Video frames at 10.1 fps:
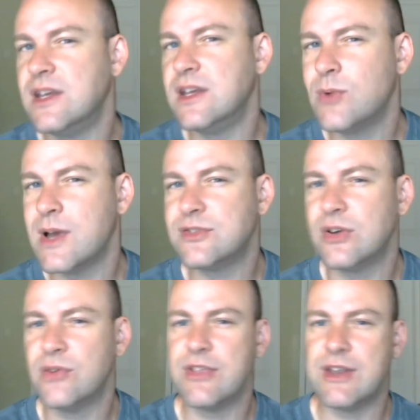US
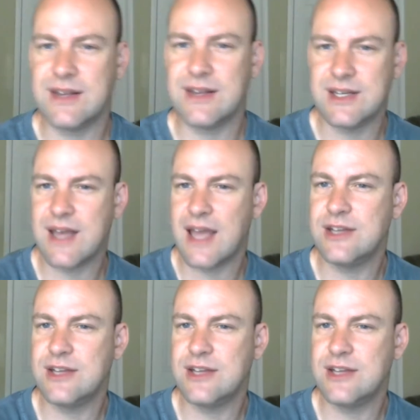over the 1990s,